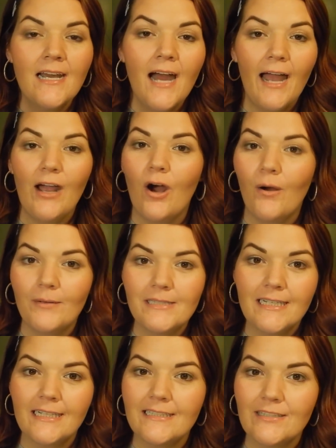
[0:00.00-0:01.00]
I
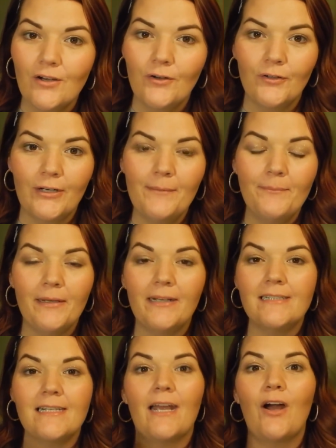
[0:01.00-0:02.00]
always get deodorant
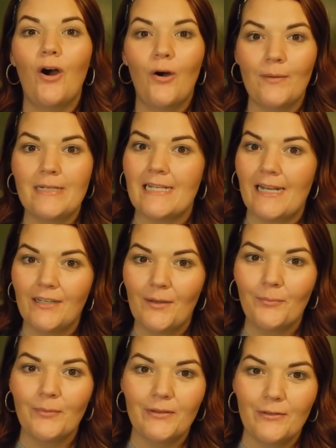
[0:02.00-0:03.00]
because I always end
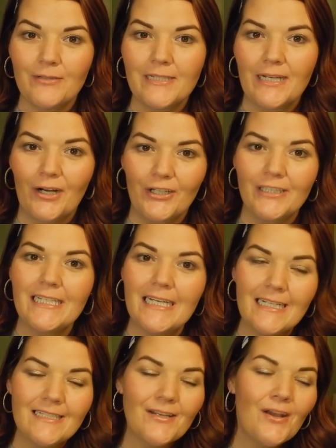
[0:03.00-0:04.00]
up with those
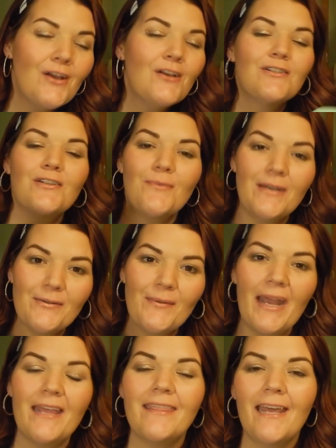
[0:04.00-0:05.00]
CRTs. So
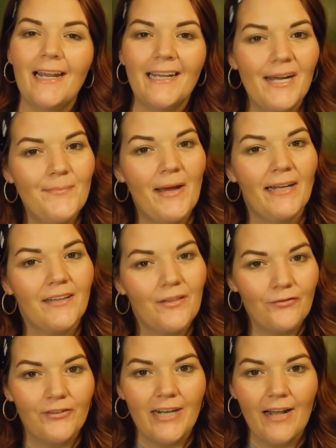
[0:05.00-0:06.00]
anyway, then I got back the
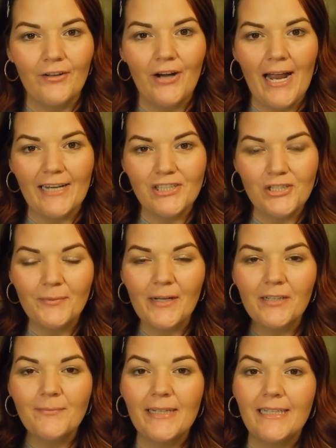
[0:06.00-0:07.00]
$3 extra
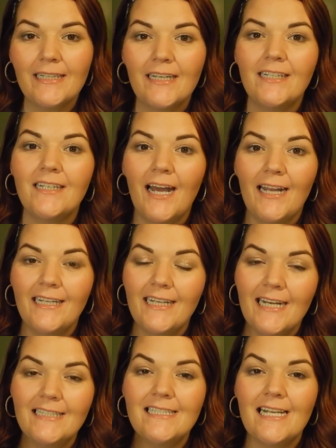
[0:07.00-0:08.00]
buck, making it
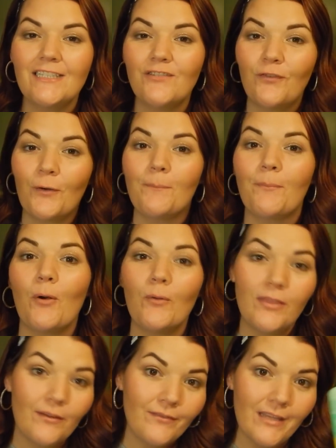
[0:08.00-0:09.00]
98 cents for
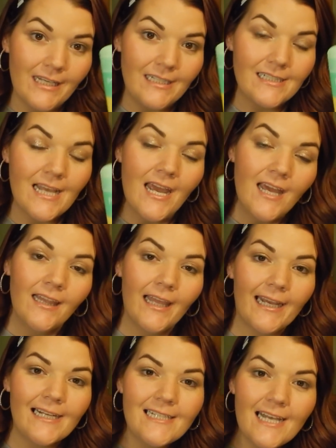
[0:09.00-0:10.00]
both of these.
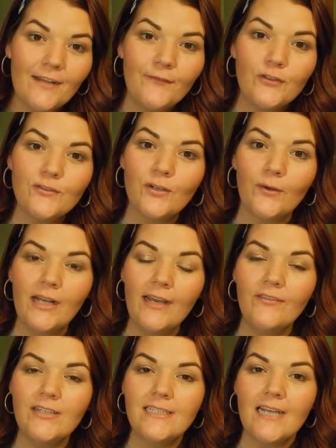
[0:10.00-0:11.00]
Like I said, if you don't
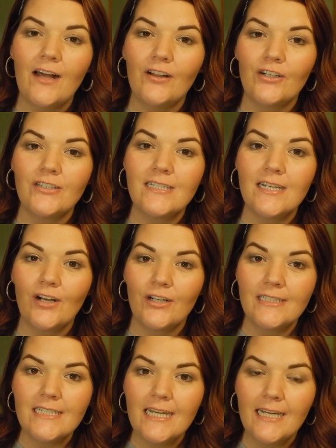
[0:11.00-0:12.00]
have the dollar
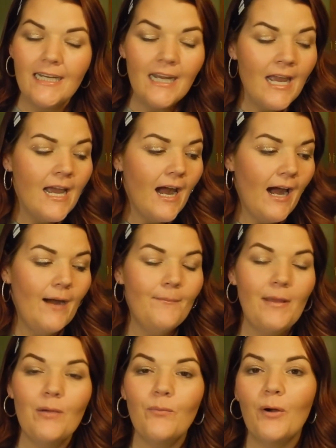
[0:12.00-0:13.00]
CRT,
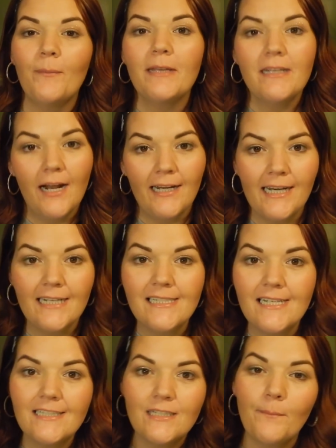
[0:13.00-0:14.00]
it will be 98
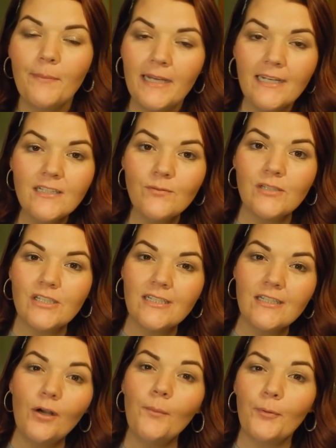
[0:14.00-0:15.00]
cents a piece, which is
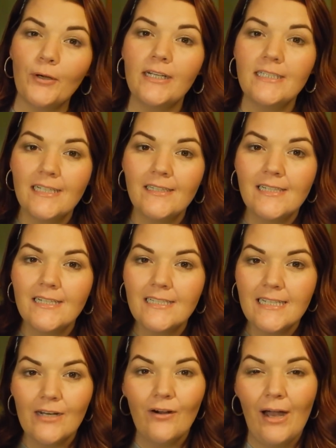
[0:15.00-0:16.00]
still a pretty decent
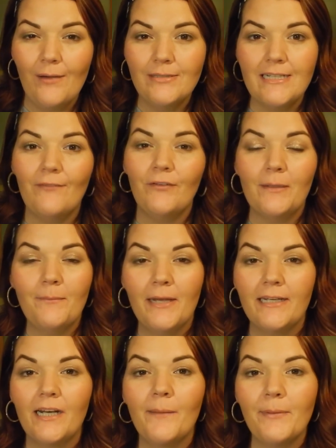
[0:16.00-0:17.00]
deal. I would definitely
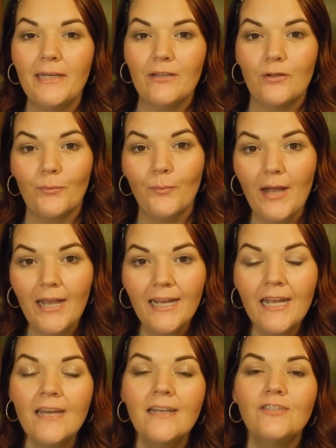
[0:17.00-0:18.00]
pick it up either
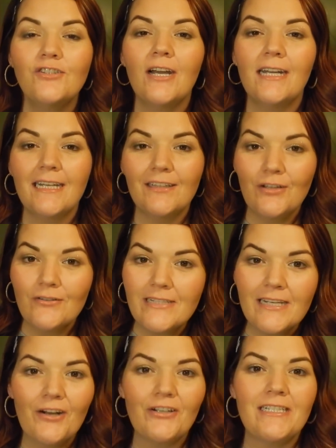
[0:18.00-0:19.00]
way. Try to get those
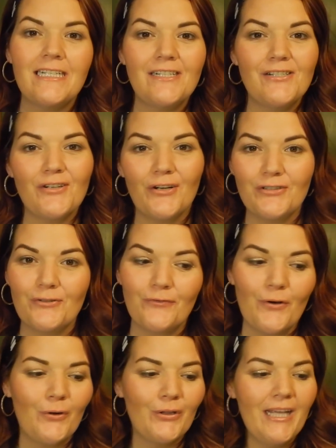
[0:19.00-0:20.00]
CRTs start to
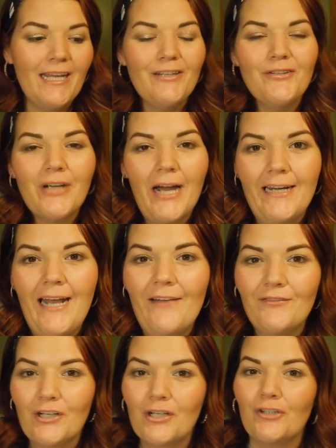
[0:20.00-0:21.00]
roll in. You kind of
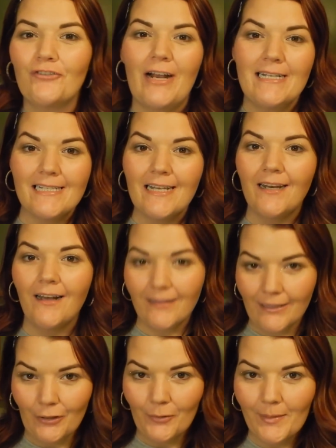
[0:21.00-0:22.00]
have to caress it a
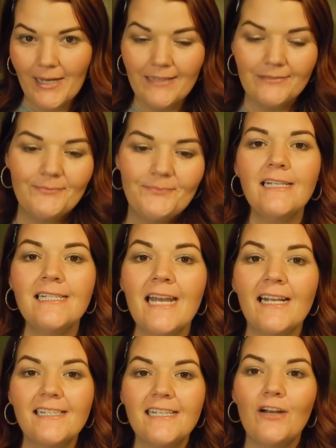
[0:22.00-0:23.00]
little bit. This
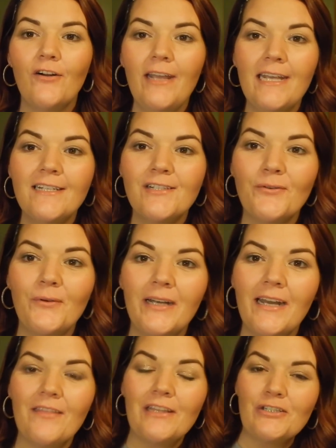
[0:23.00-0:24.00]
next deal is
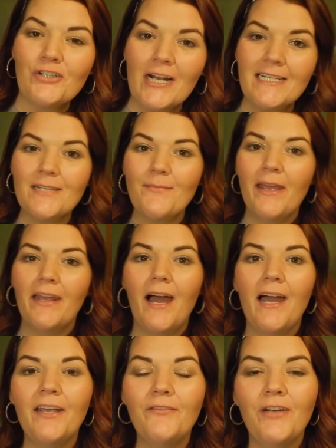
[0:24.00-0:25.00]
on the Tresemme.
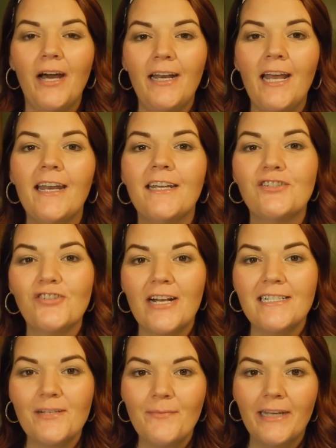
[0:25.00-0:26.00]
I have not had a
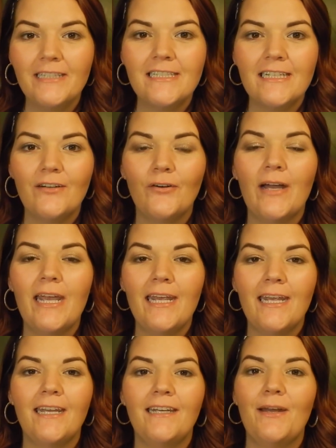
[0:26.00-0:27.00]
Tresemme deal
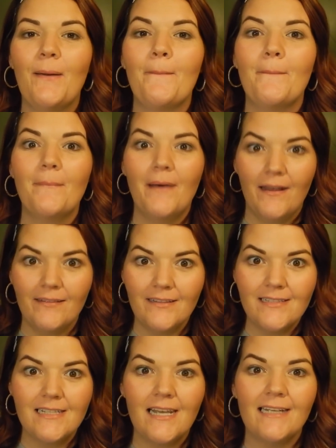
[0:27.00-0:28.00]
in
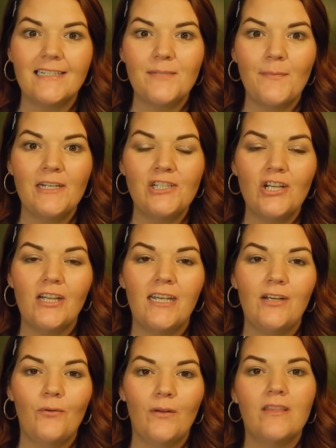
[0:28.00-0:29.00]
months,
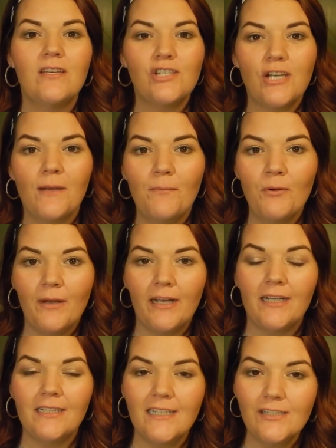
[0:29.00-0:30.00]
especially on the shampoo
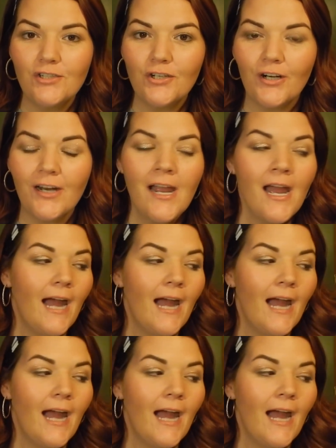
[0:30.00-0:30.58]
and conditioner.